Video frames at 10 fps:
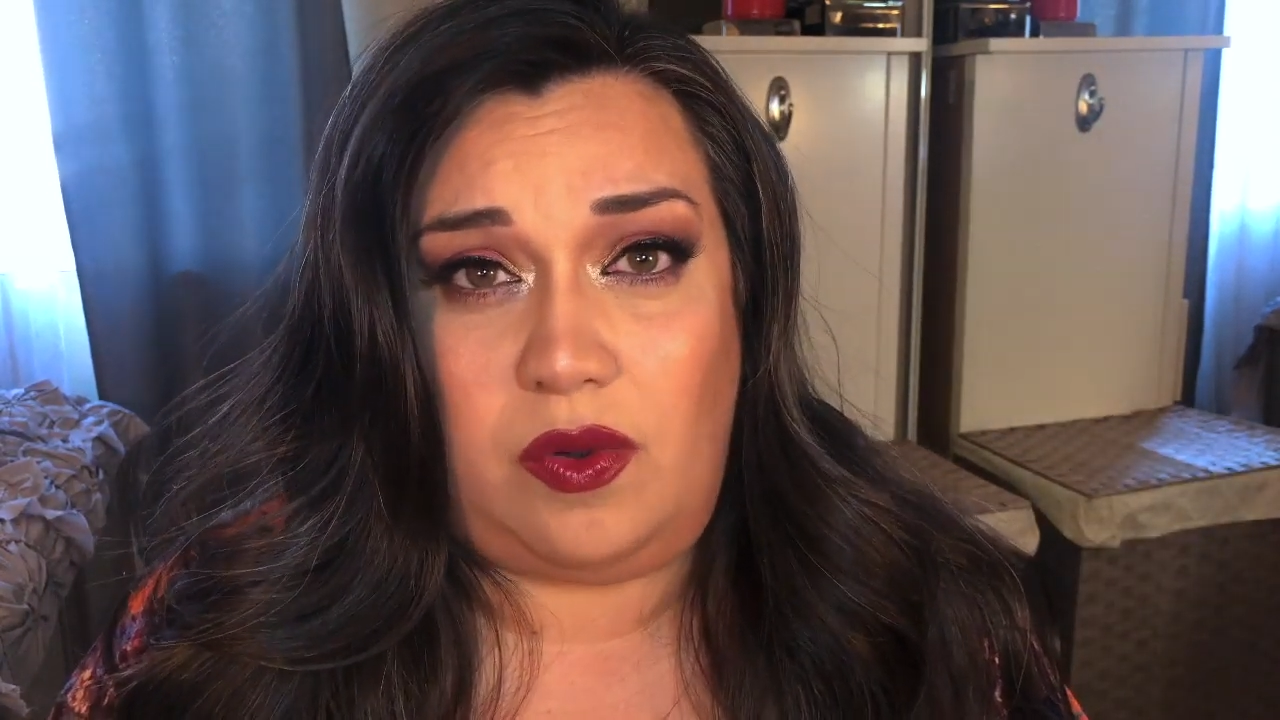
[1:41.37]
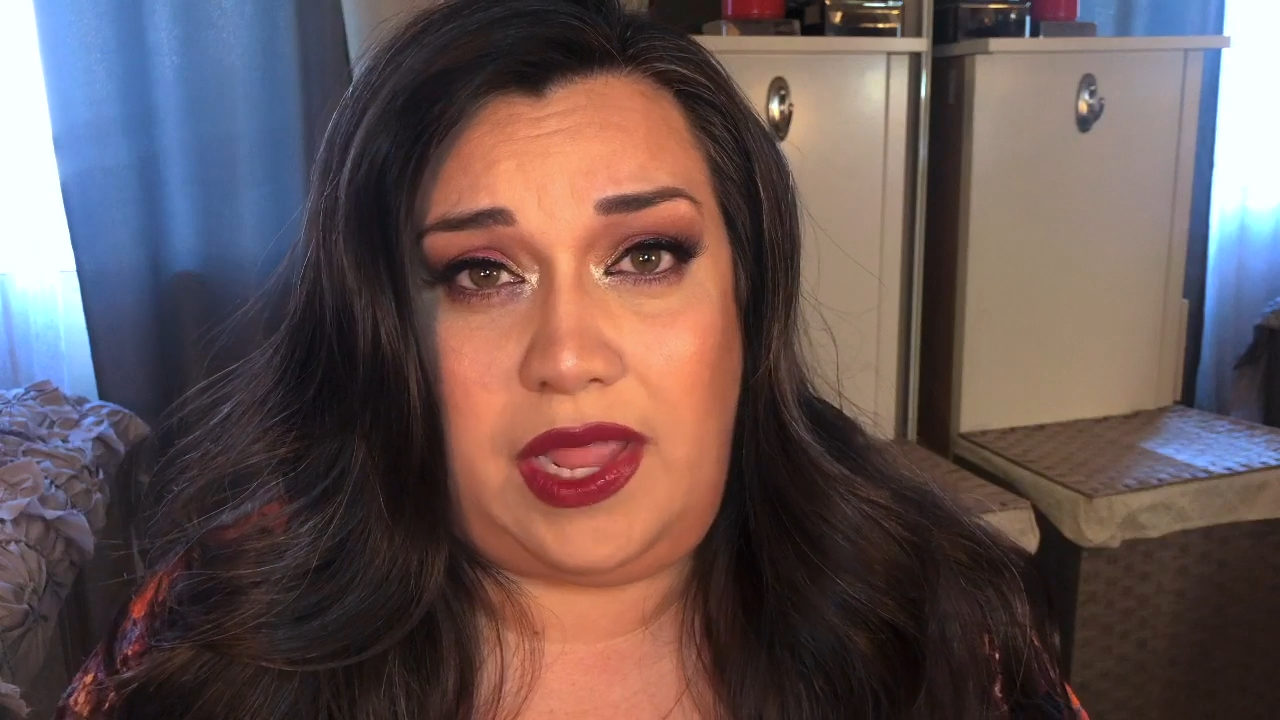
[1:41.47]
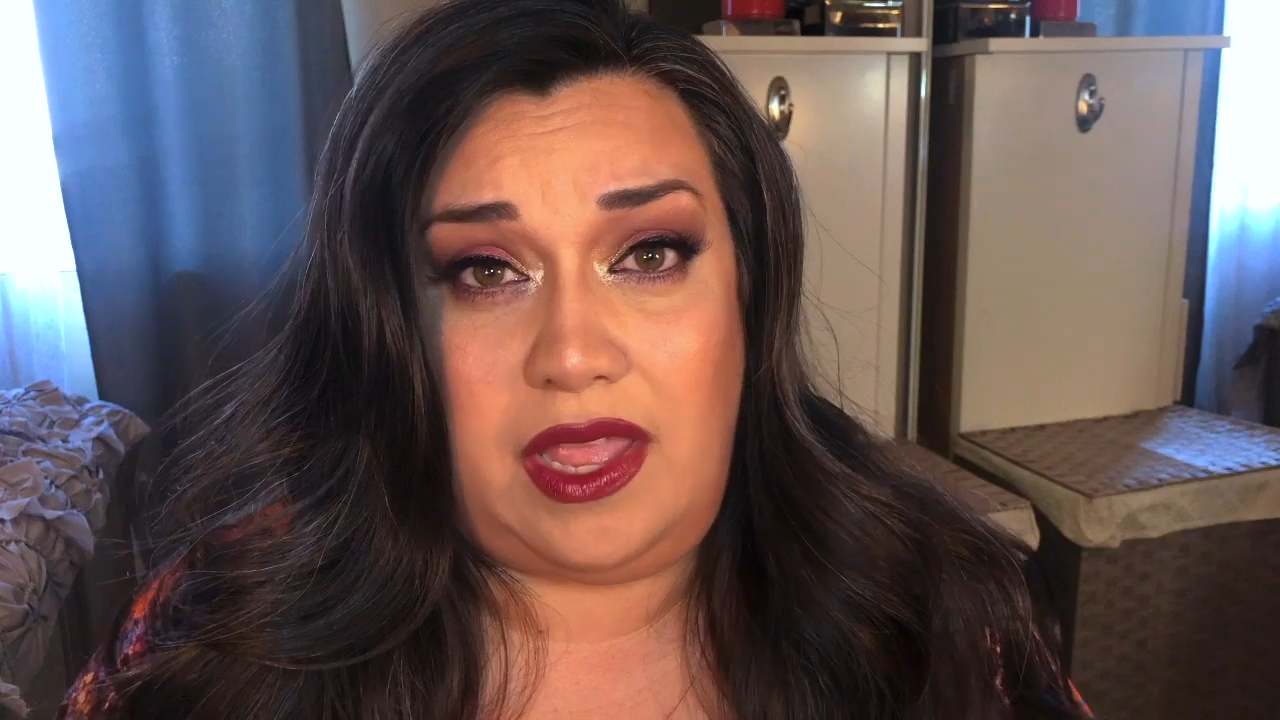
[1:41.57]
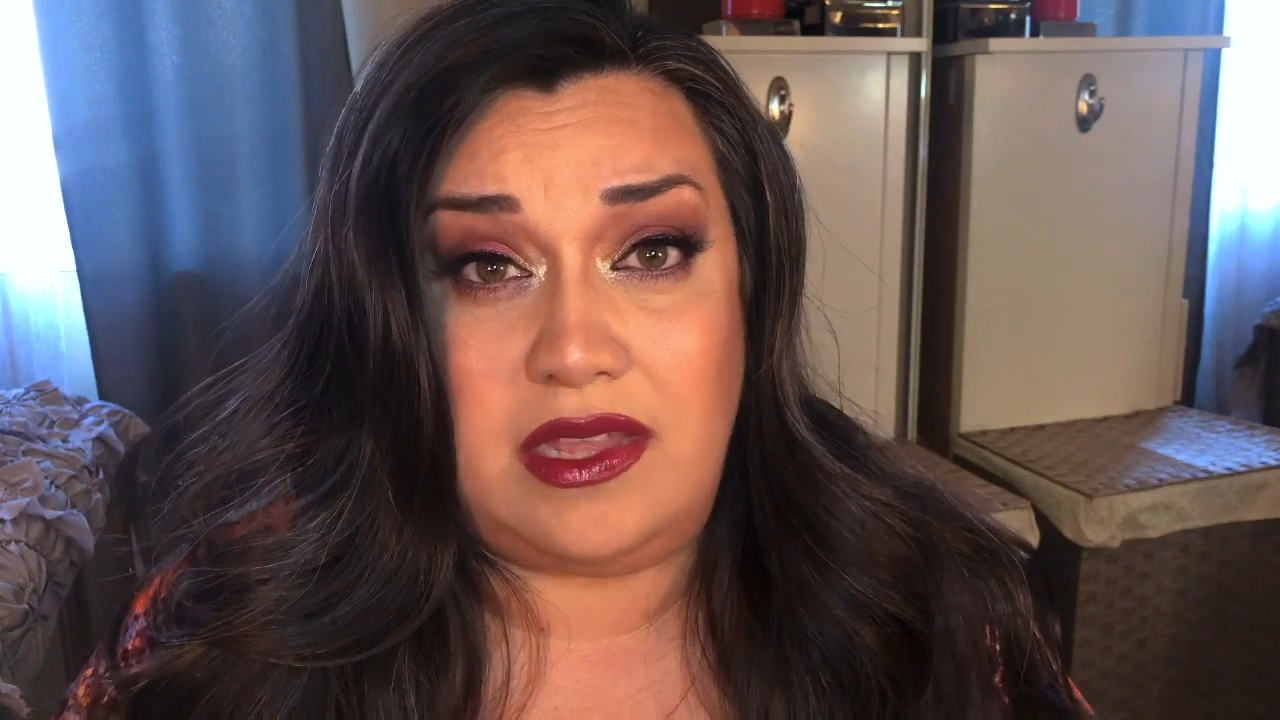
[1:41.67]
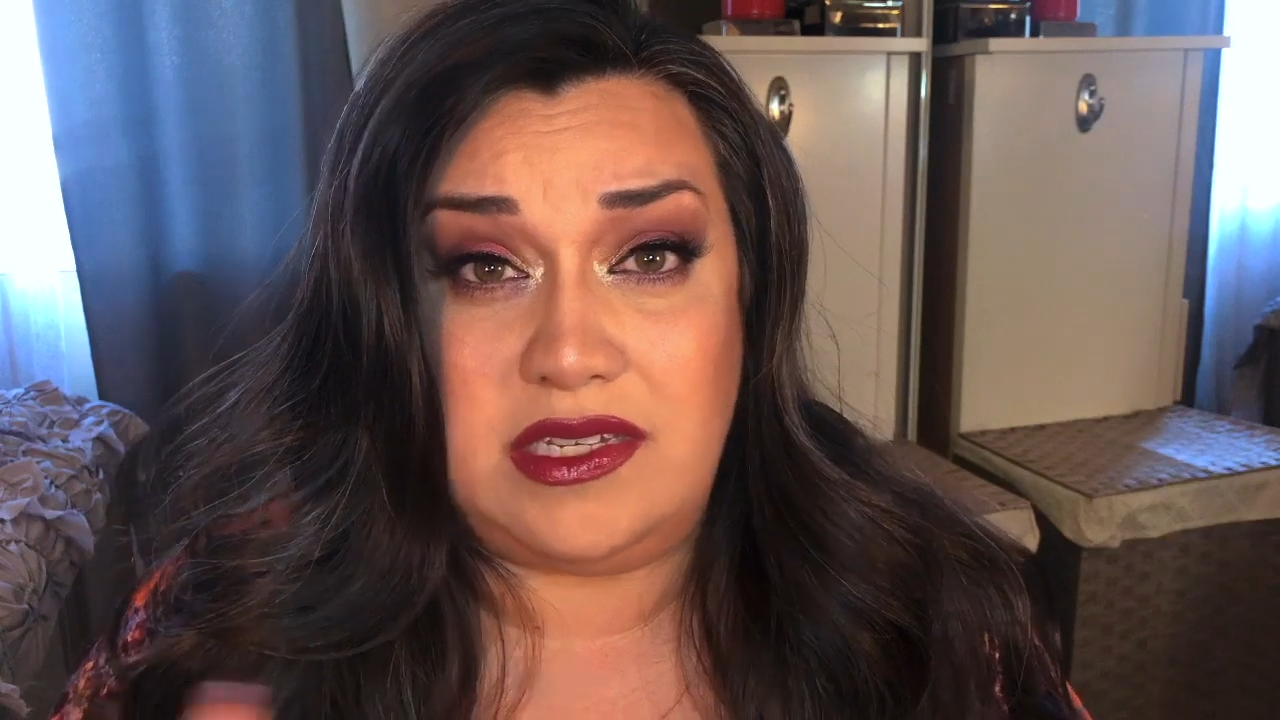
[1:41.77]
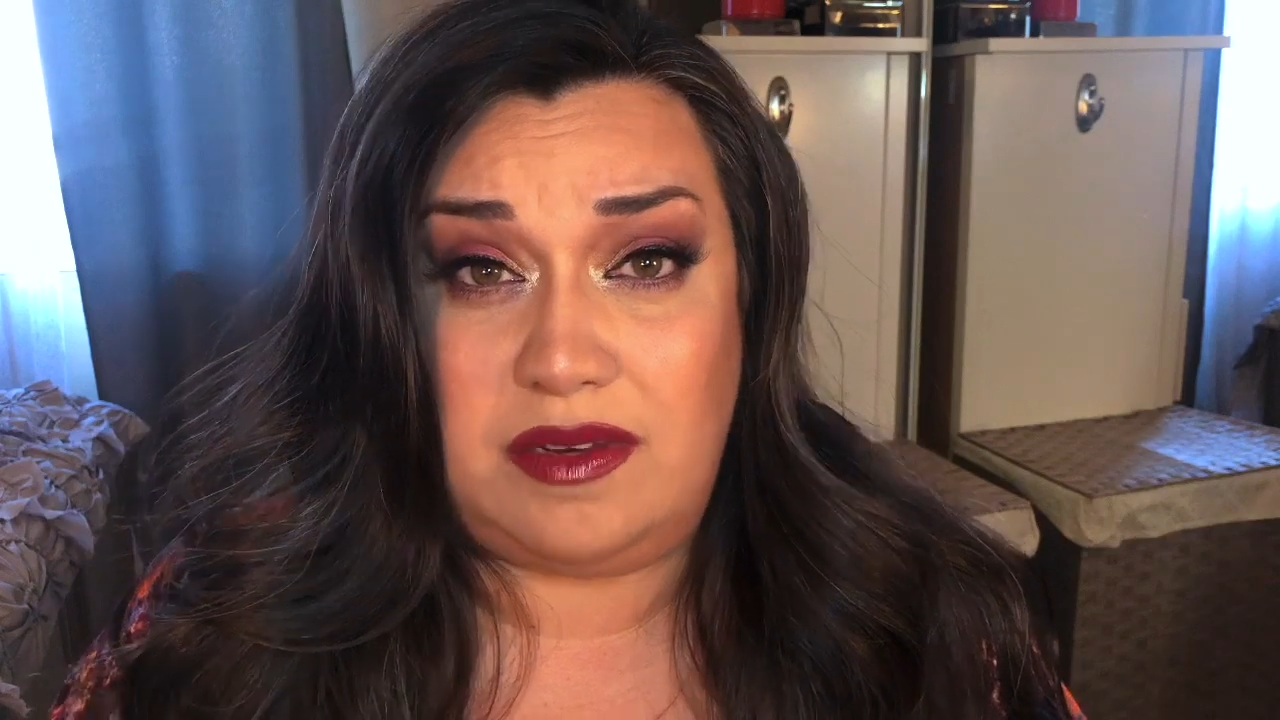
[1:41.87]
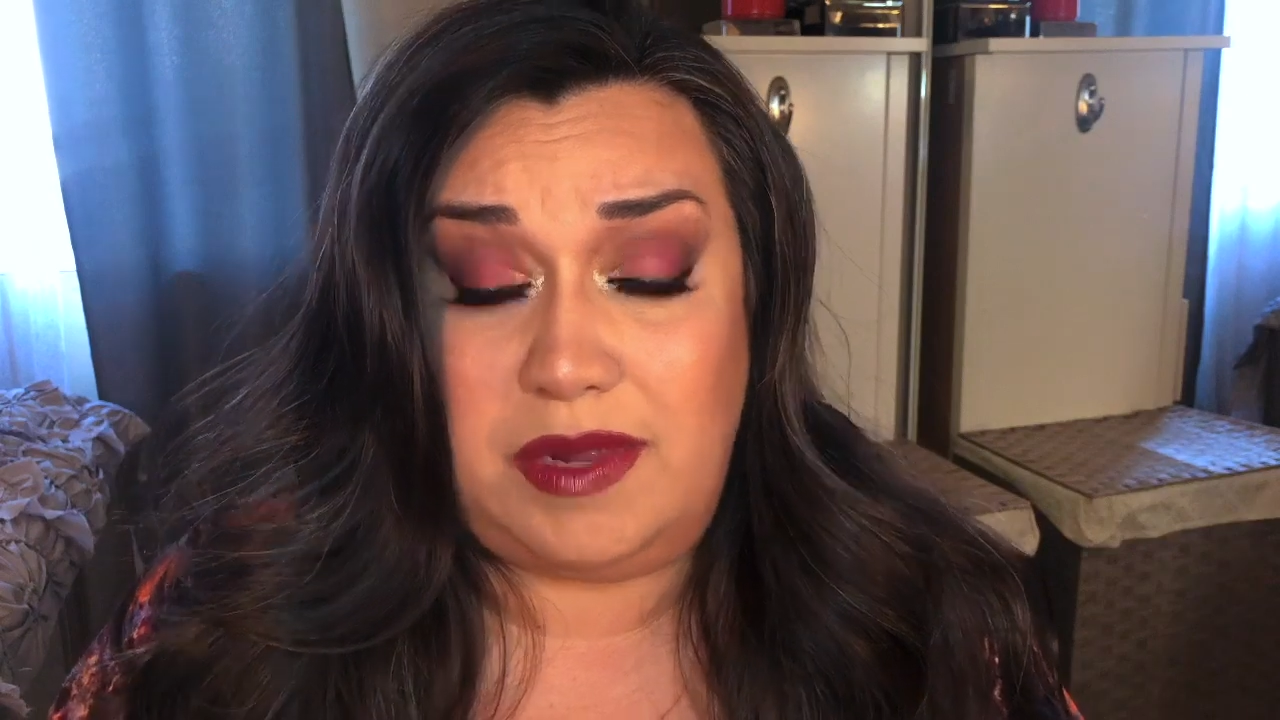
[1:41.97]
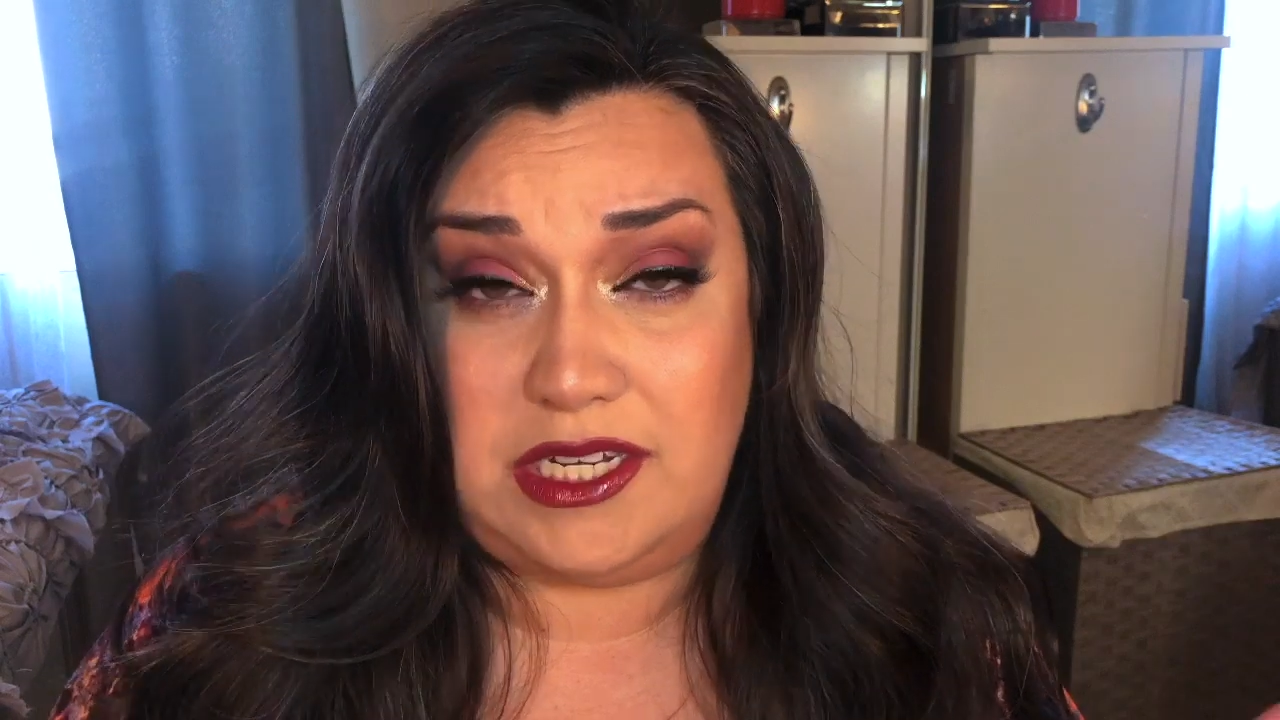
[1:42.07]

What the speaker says: and in my